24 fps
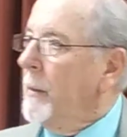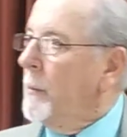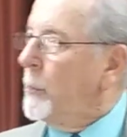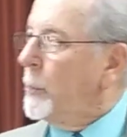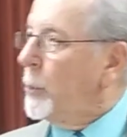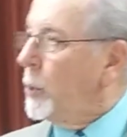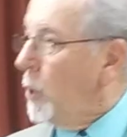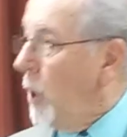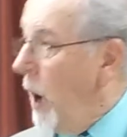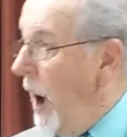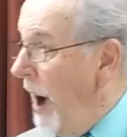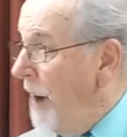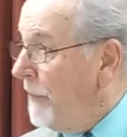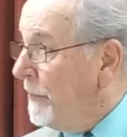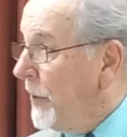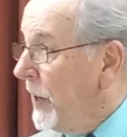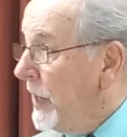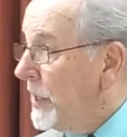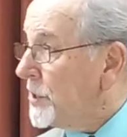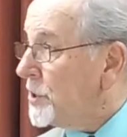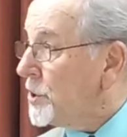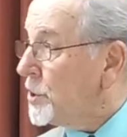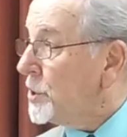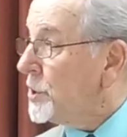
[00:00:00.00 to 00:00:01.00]

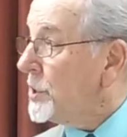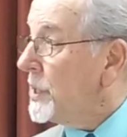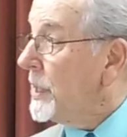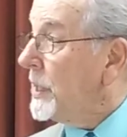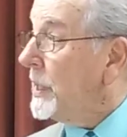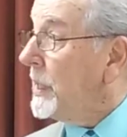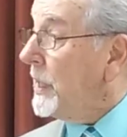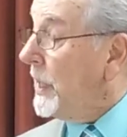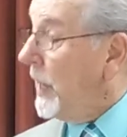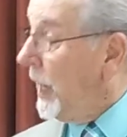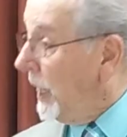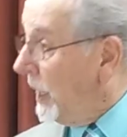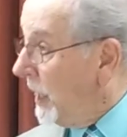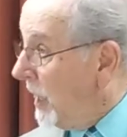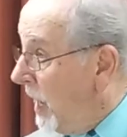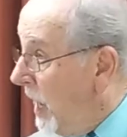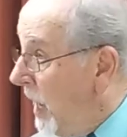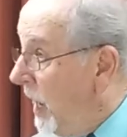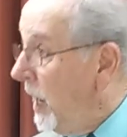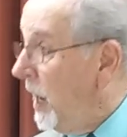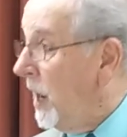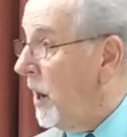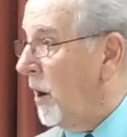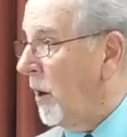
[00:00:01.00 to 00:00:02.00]
Prophets can
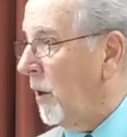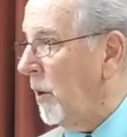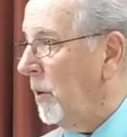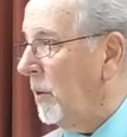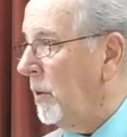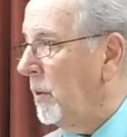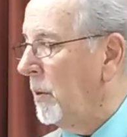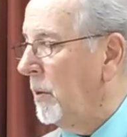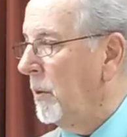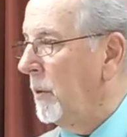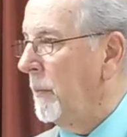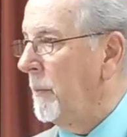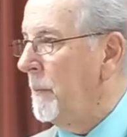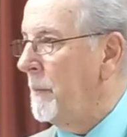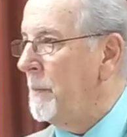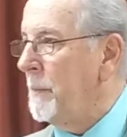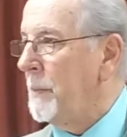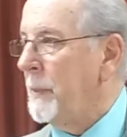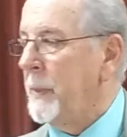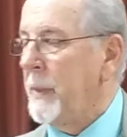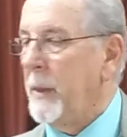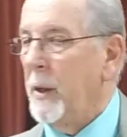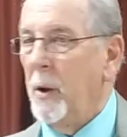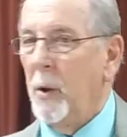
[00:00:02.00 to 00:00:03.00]
hear
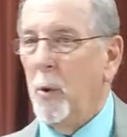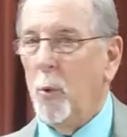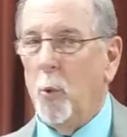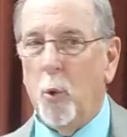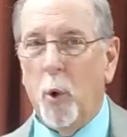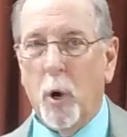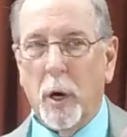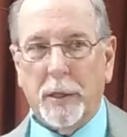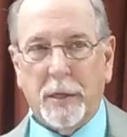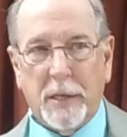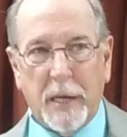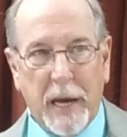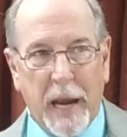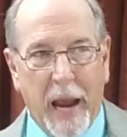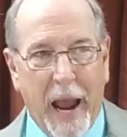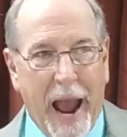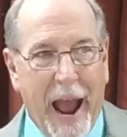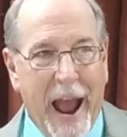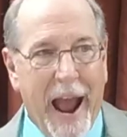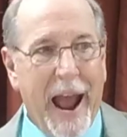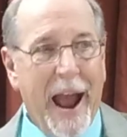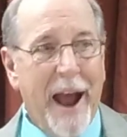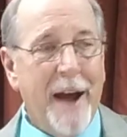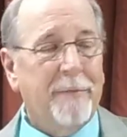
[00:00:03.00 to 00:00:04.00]
what the
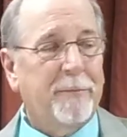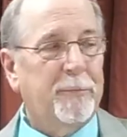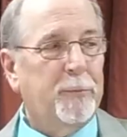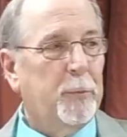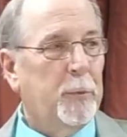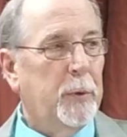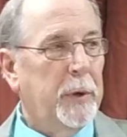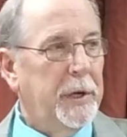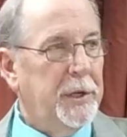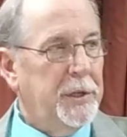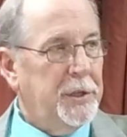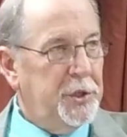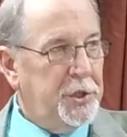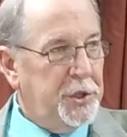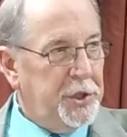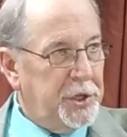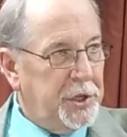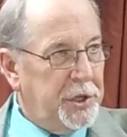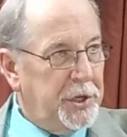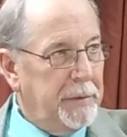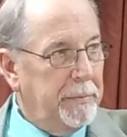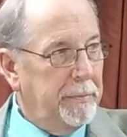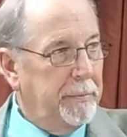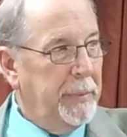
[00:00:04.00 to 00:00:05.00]

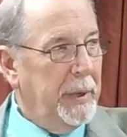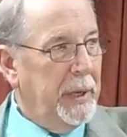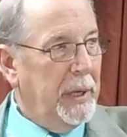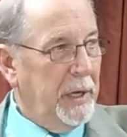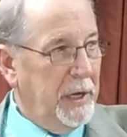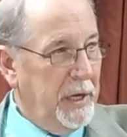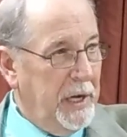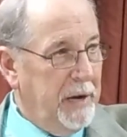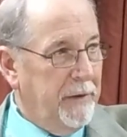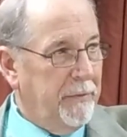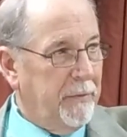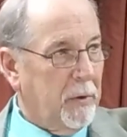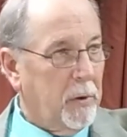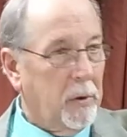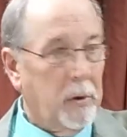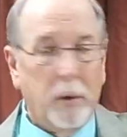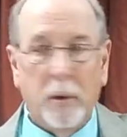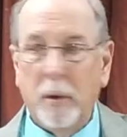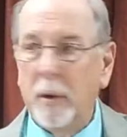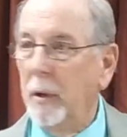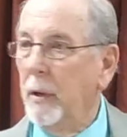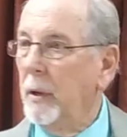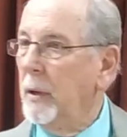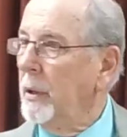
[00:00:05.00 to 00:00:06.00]
average believer
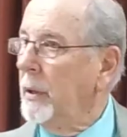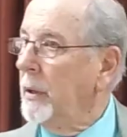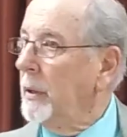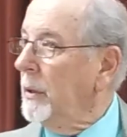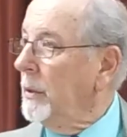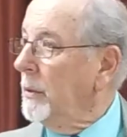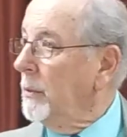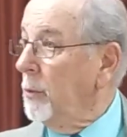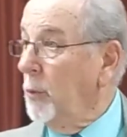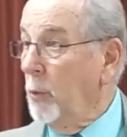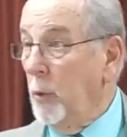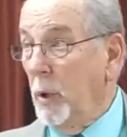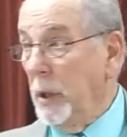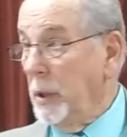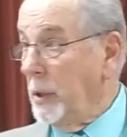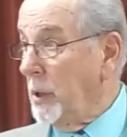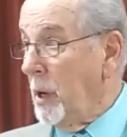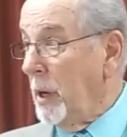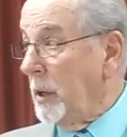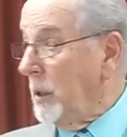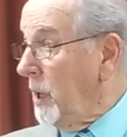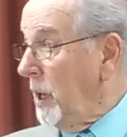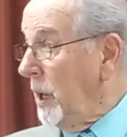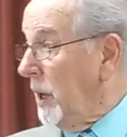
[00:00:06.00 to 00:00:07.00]
will
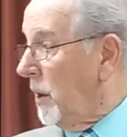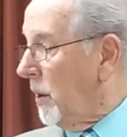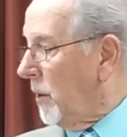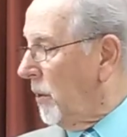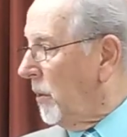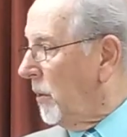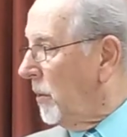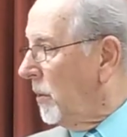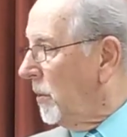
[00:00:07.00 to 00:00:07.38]
not hear.